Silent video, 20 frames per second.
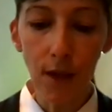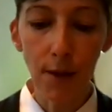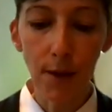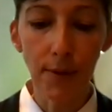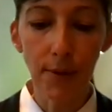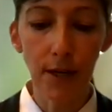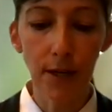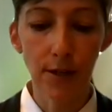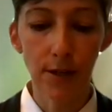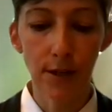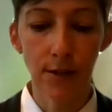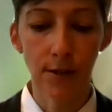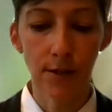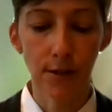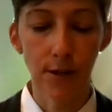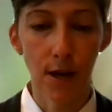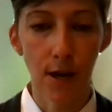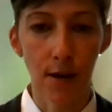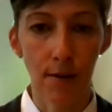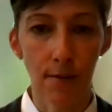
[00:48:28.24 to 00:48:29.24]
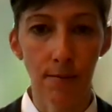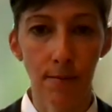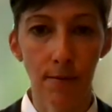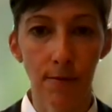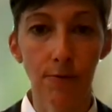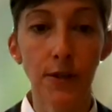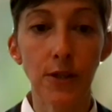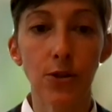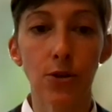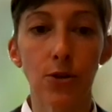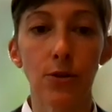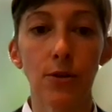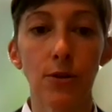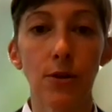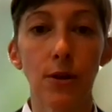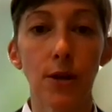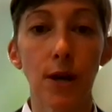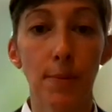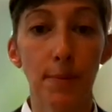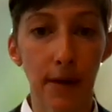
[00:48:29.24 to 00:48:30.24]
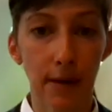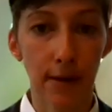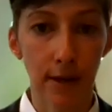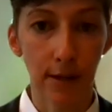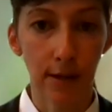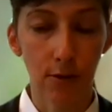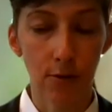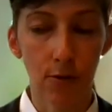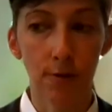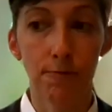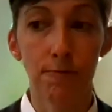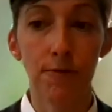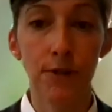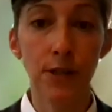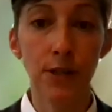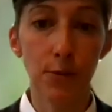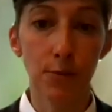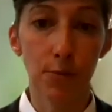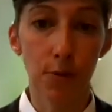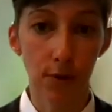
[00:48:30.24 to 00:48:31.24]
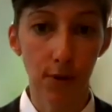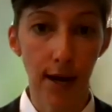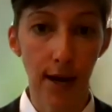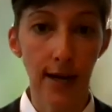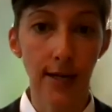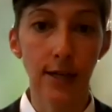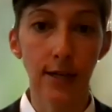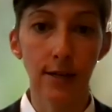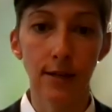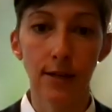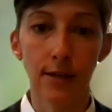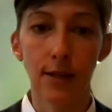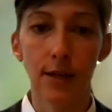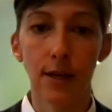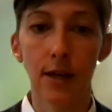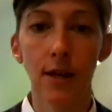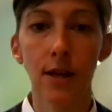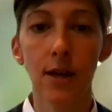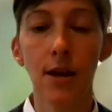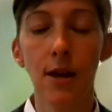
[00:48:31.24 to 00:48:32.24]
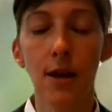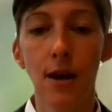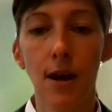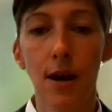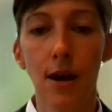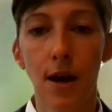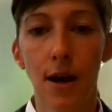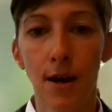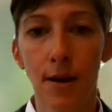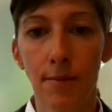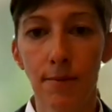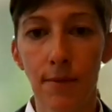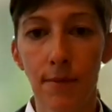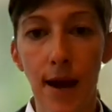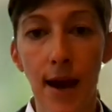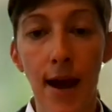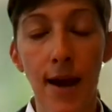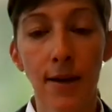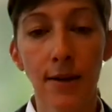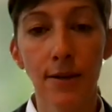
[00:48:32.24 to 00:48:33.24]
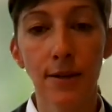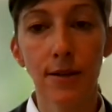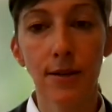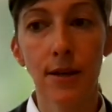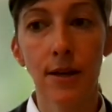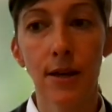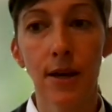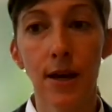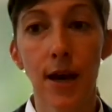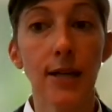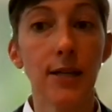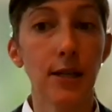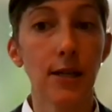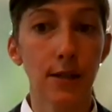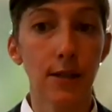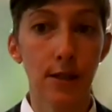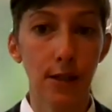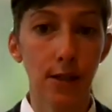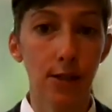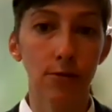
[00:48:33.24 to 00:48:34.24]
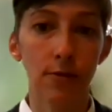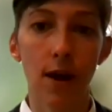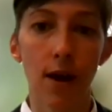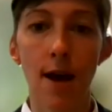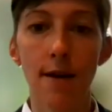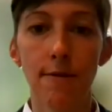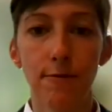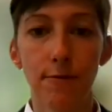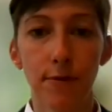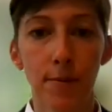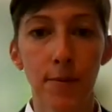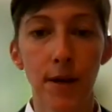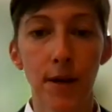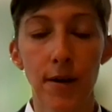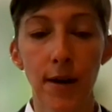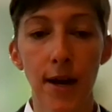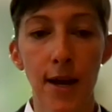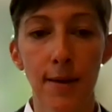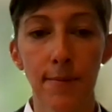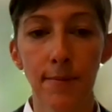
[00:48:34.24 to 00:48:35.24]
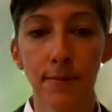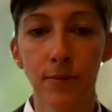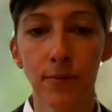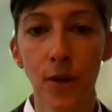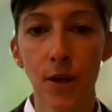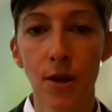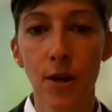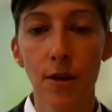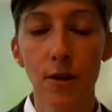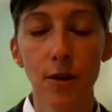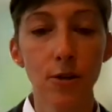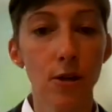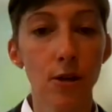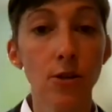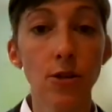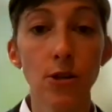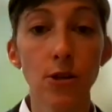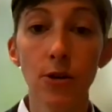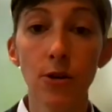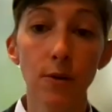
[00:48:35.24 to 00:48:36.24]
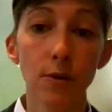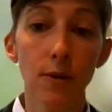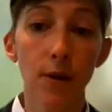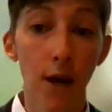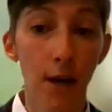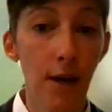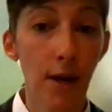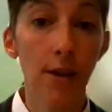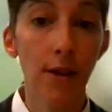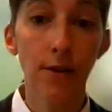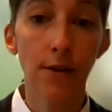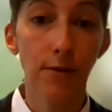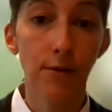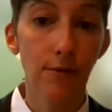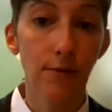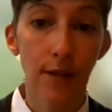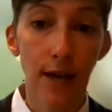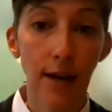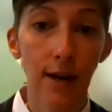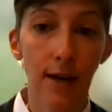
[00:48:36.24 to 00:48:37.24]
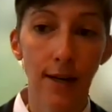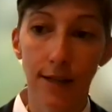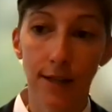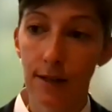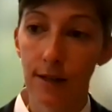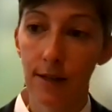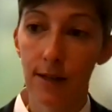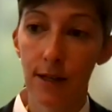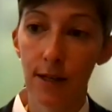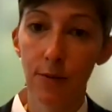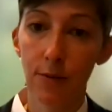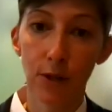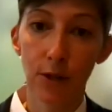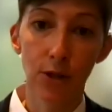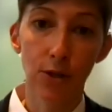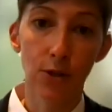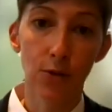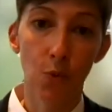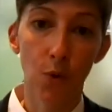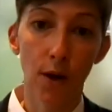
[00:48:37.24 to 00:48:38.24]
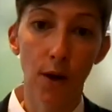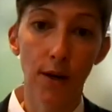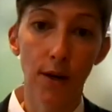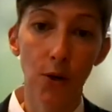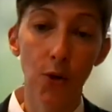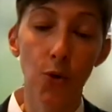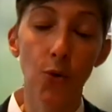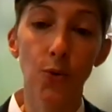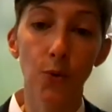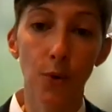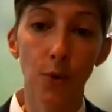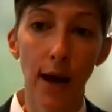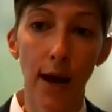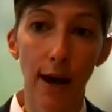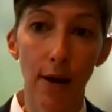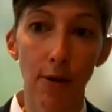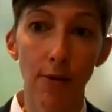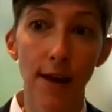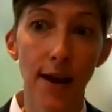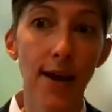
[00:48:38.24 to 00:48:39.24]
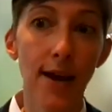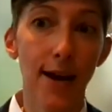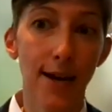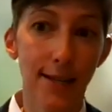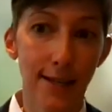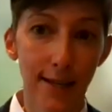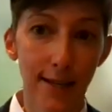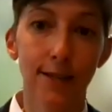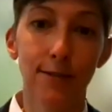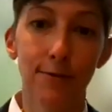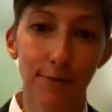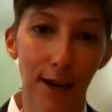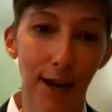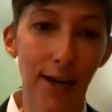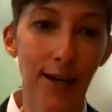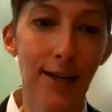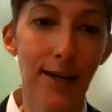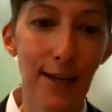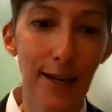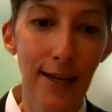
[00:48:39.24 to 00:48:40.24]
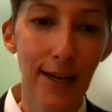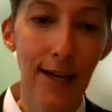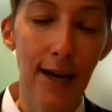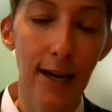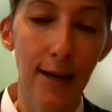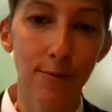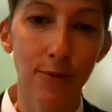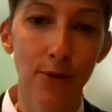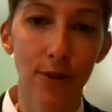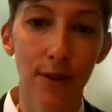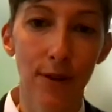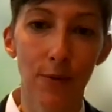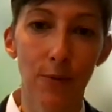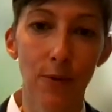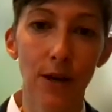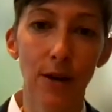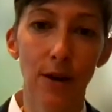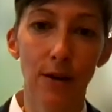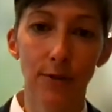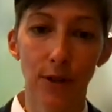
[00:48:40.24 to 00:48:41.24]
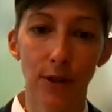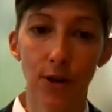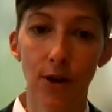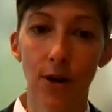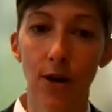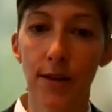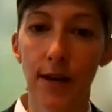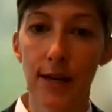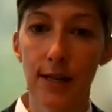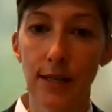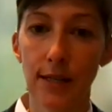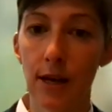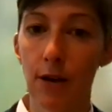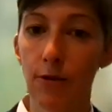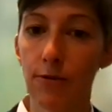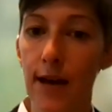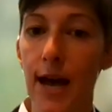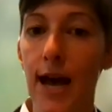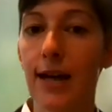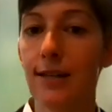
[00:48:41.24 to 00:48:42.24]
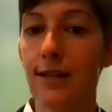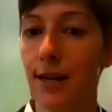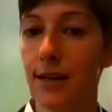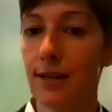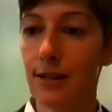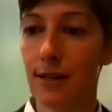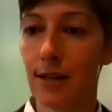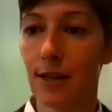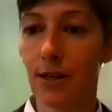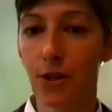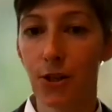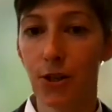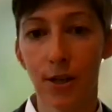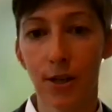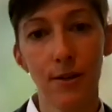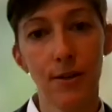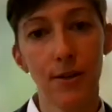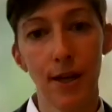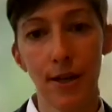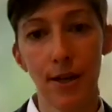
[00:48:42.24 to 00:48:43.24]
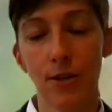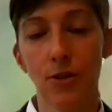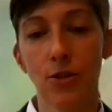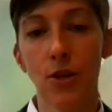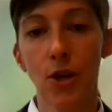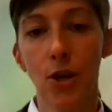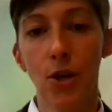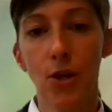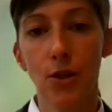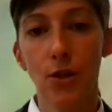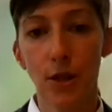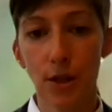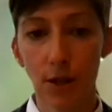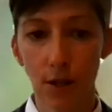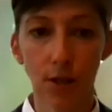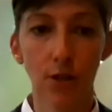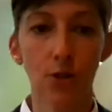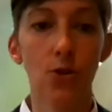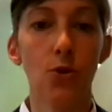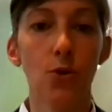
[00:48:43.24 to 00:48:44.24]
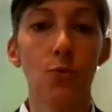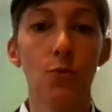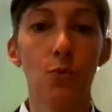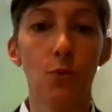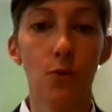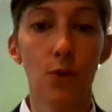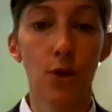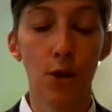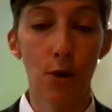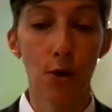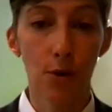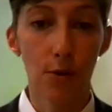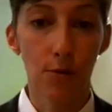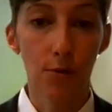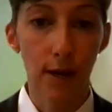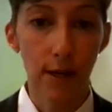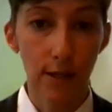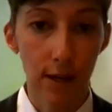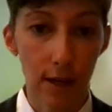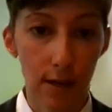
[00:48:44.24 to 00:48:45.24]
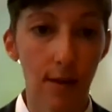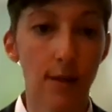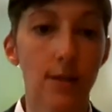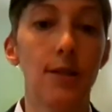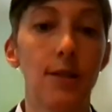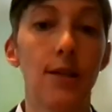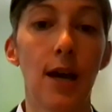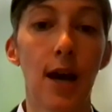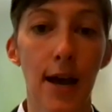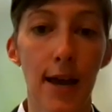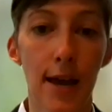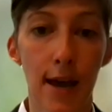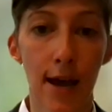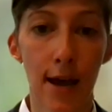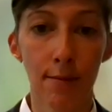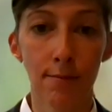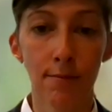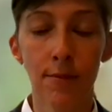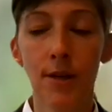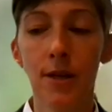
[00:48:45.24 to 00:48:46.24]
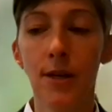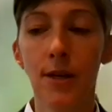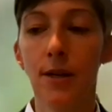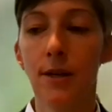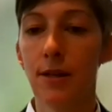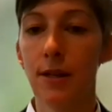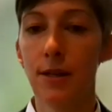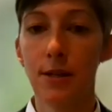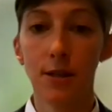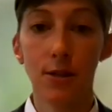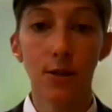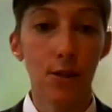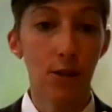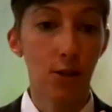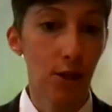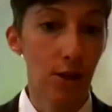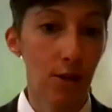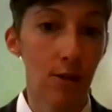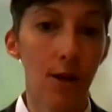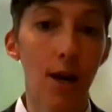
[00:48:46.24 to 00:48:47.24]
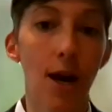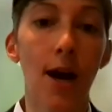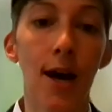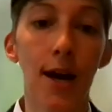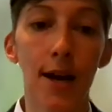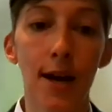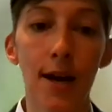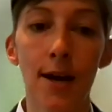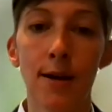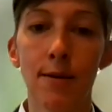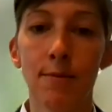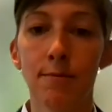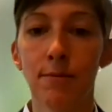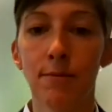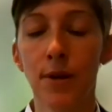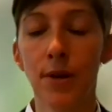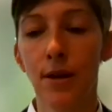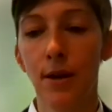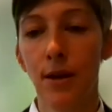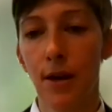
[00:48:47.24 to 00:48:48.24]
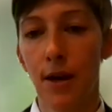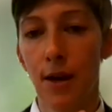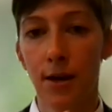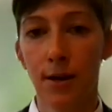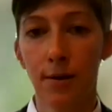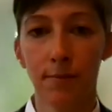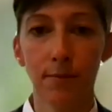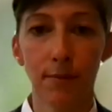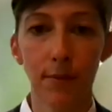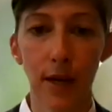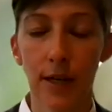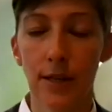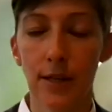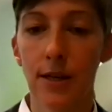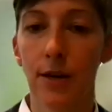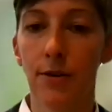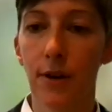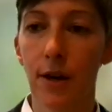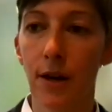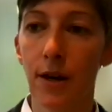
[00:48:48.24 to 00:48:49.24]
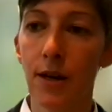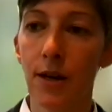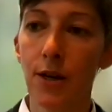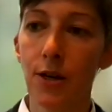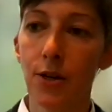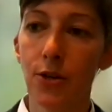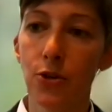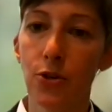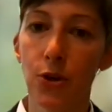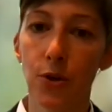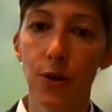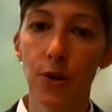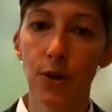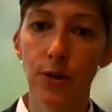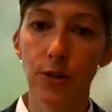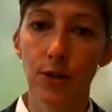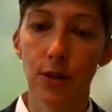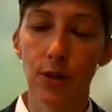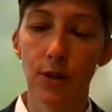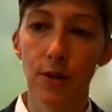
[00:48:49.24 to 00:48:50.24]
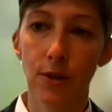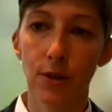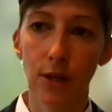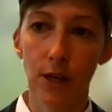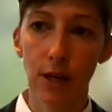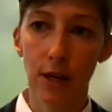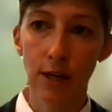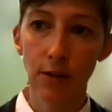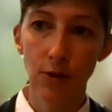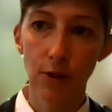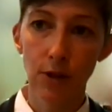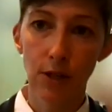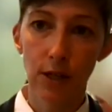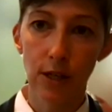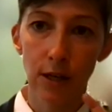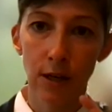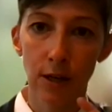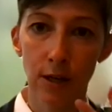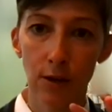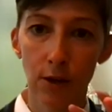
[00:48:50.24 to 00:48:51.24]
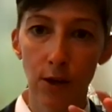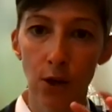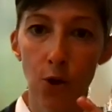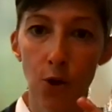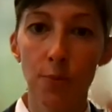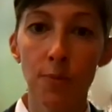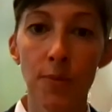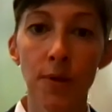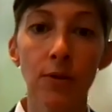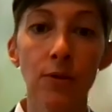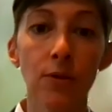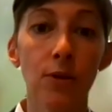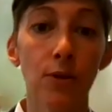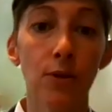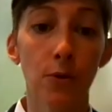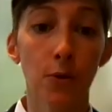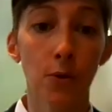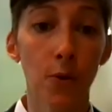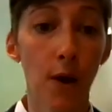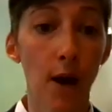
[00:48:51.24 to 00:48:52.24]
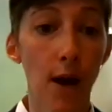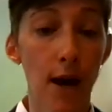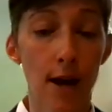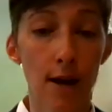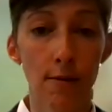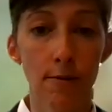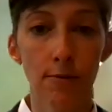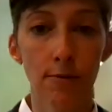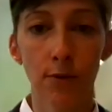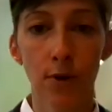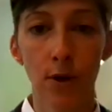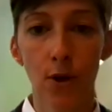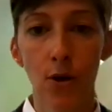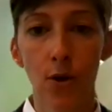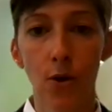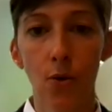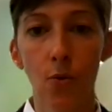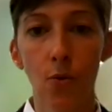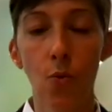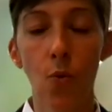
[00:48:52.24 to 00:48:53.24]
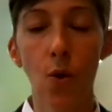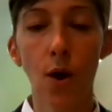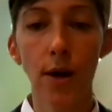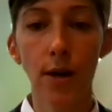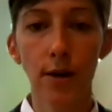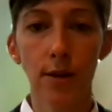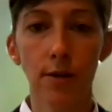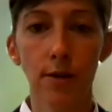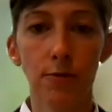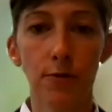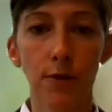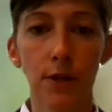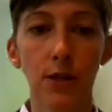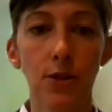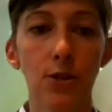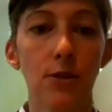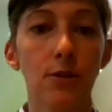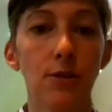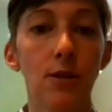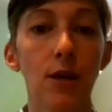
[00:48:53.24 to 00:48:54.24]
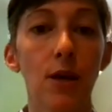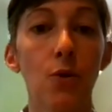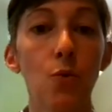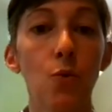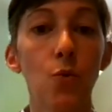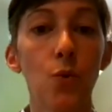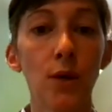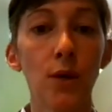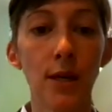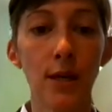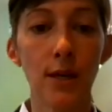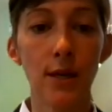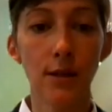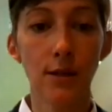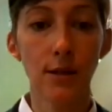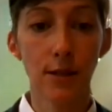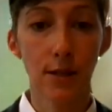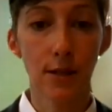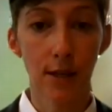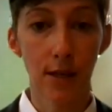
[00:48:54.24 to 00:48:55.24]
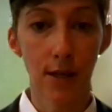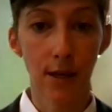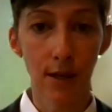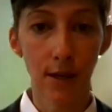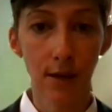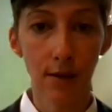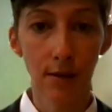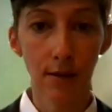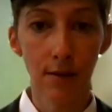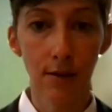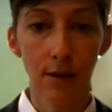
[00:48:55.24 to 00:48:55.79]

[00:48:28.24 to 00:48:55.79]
a person's um, physical appearance or visible identity um, and the identity derived from their name there's also another yet identity which is what who how they identify um, so that we often call that self attestation that is this is you know the race and ethnicity i am this is the gender i am um, etc so there's there's an interesting you know milieu of what are the features that we see